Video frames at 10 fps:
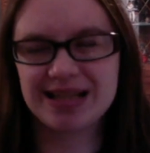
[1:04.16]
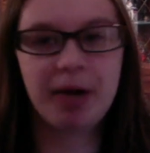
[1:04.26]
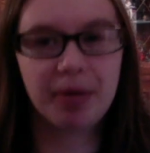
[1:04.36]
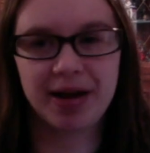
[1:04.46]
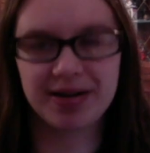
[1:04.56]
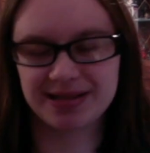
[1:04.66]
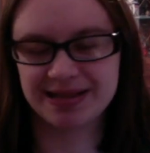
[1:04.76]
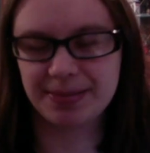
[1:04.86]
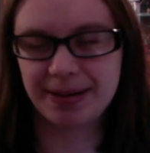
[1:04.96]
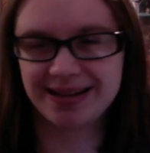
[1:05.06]
not what I was
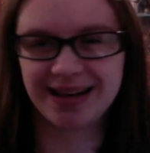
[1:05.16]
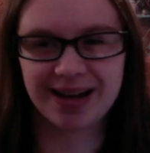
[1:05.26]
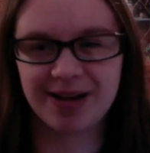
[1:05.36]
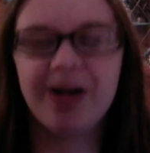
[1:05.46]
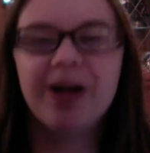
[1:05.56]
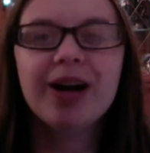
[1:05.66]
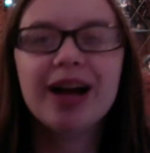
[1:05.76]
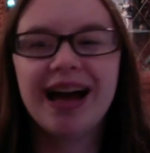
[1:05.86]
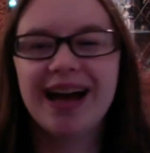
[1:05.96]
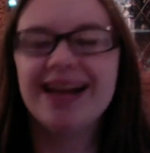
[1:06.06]
expecting at all.
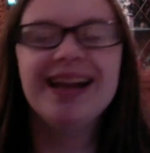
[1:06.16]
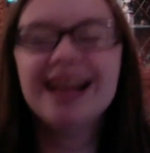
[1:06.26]
And